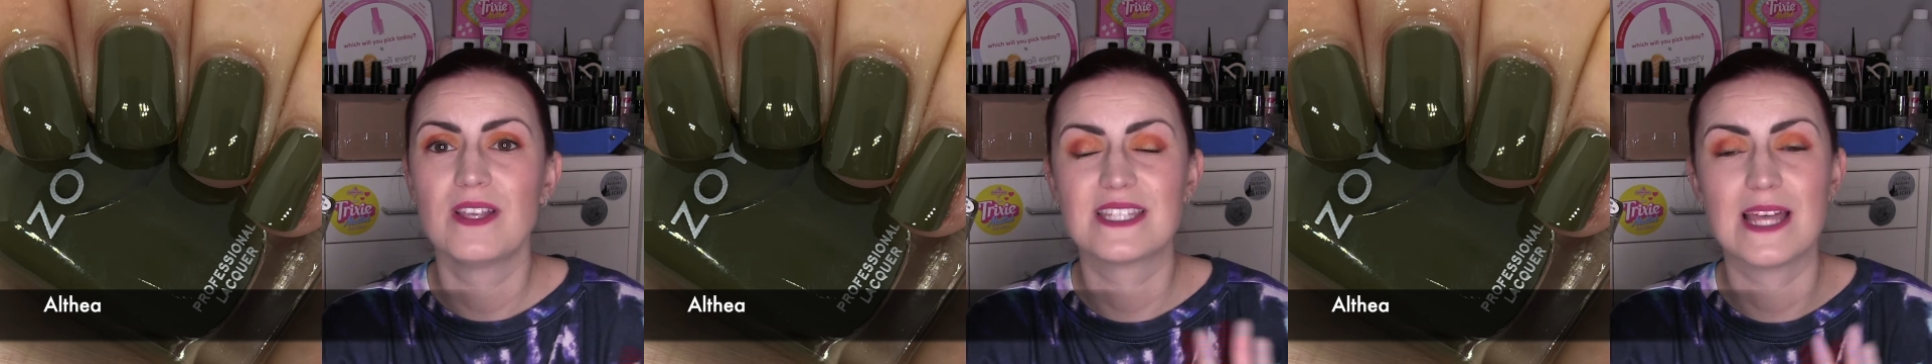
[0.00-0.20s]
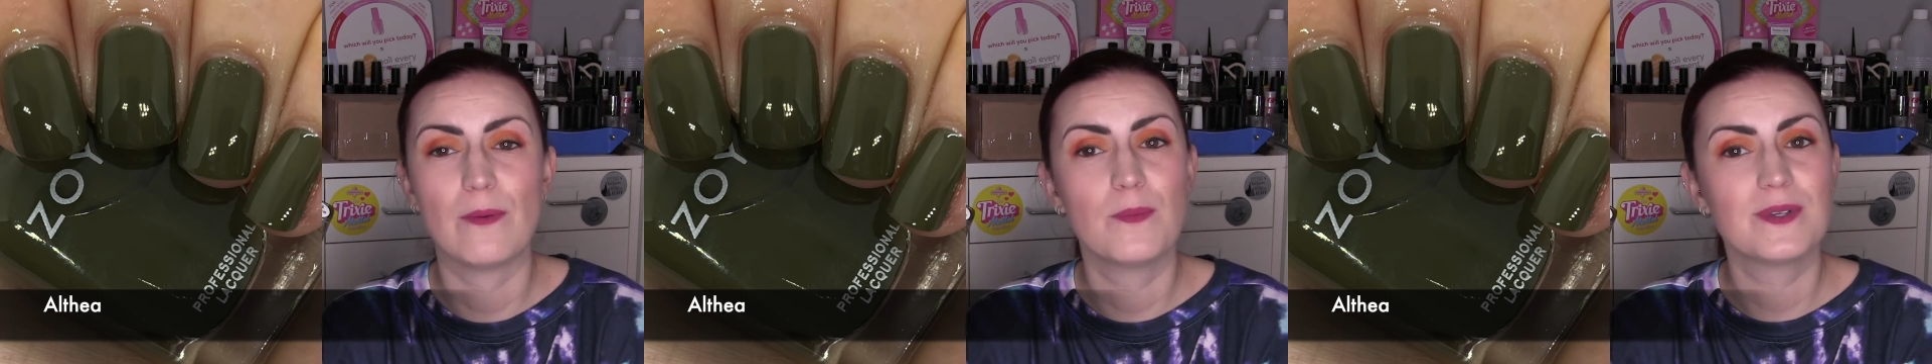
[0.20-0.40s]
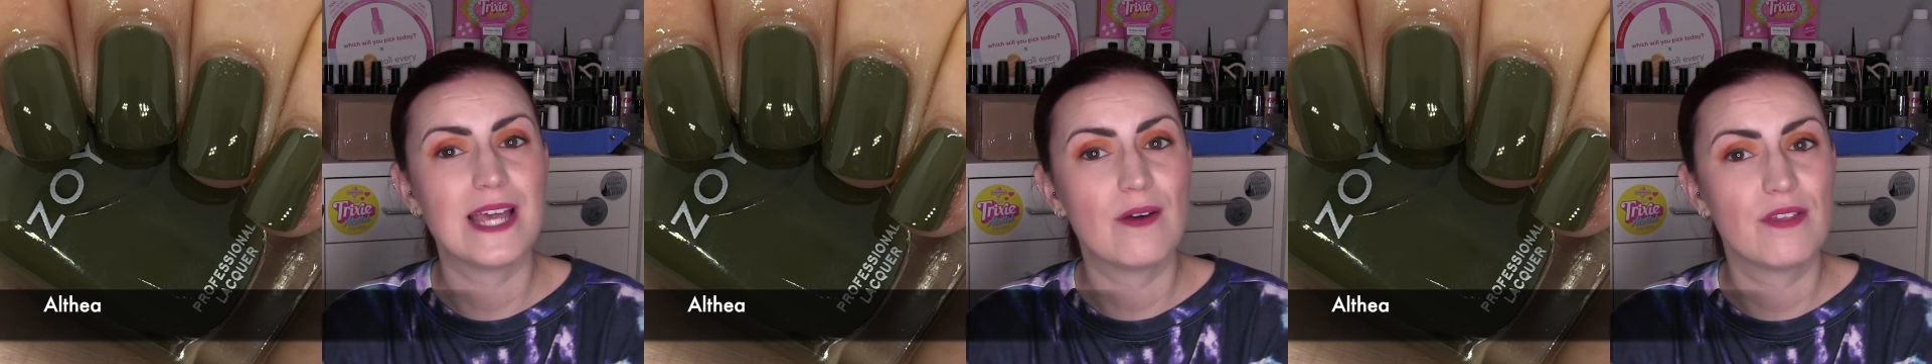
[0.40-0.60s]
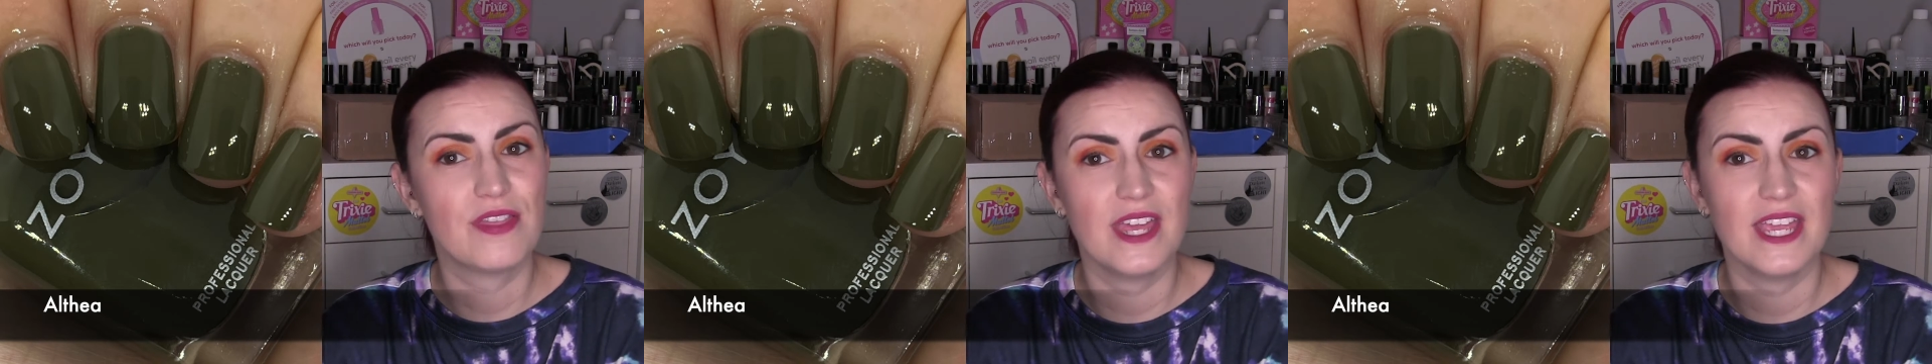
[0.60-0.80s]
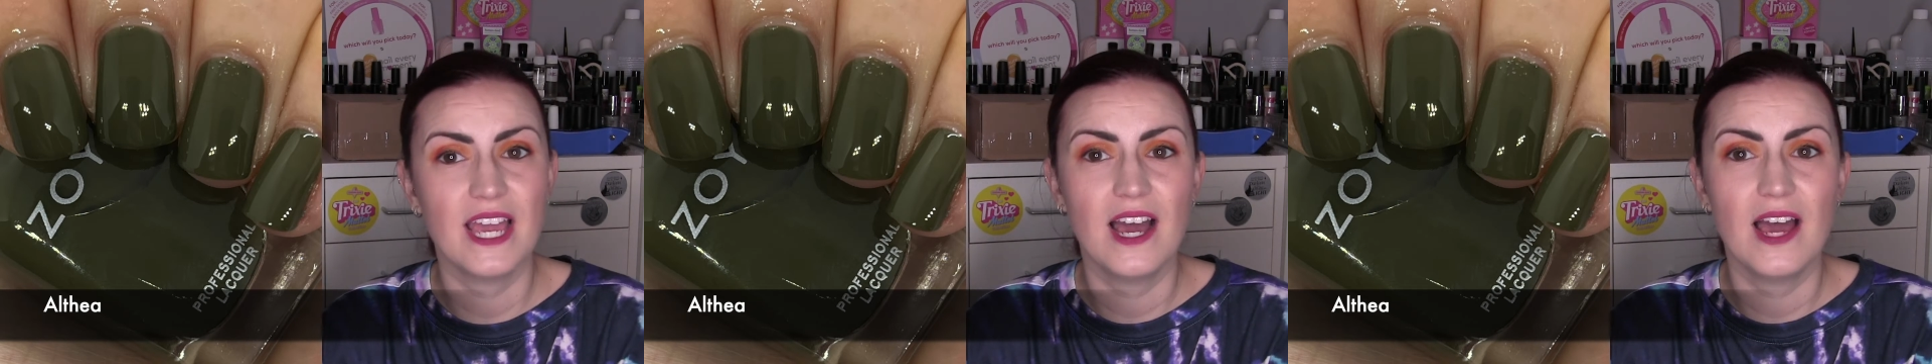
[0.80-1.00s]
So that one was
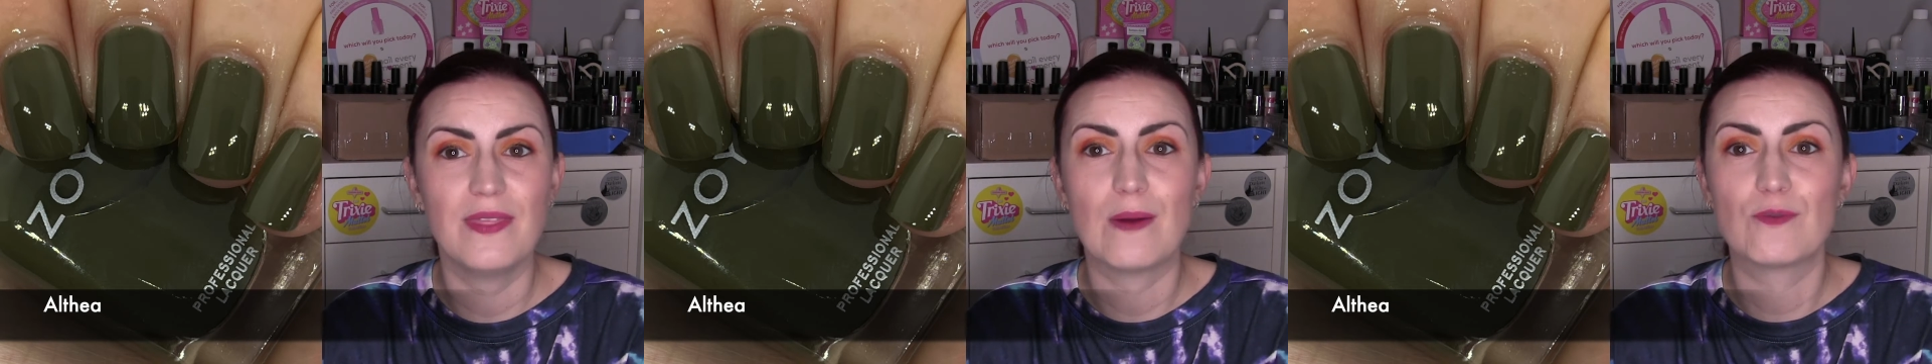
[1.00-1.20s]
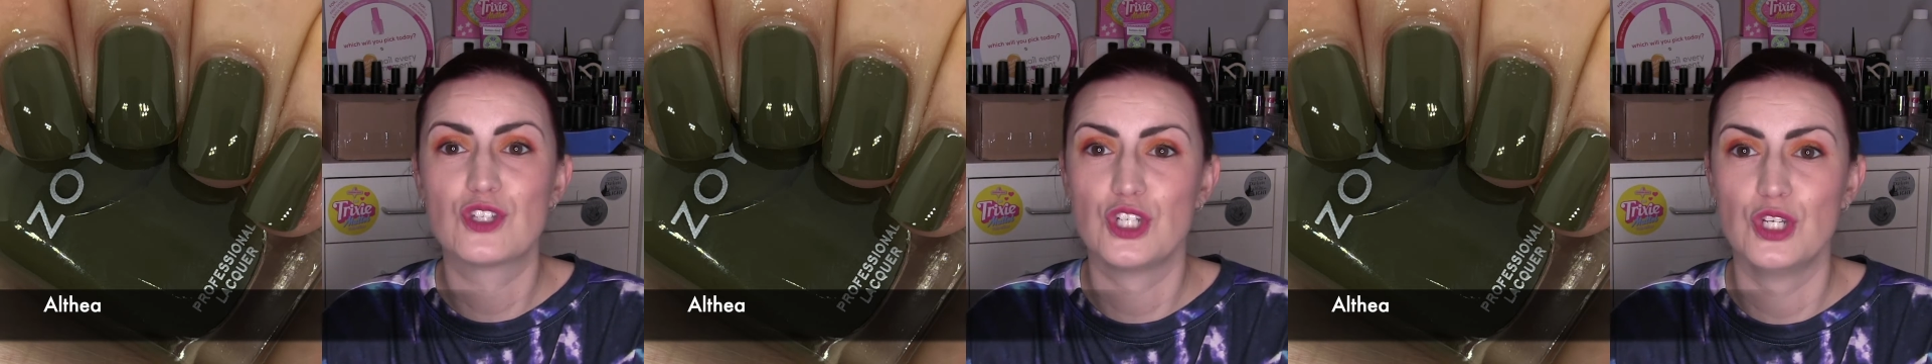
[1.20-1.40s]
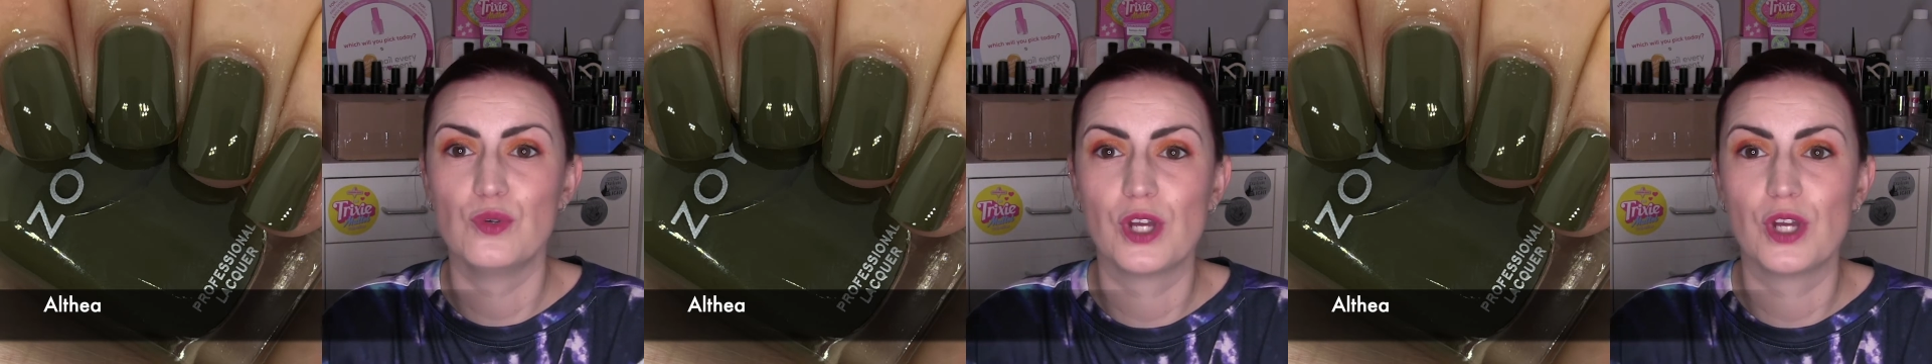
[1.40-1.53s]
Althea and that was two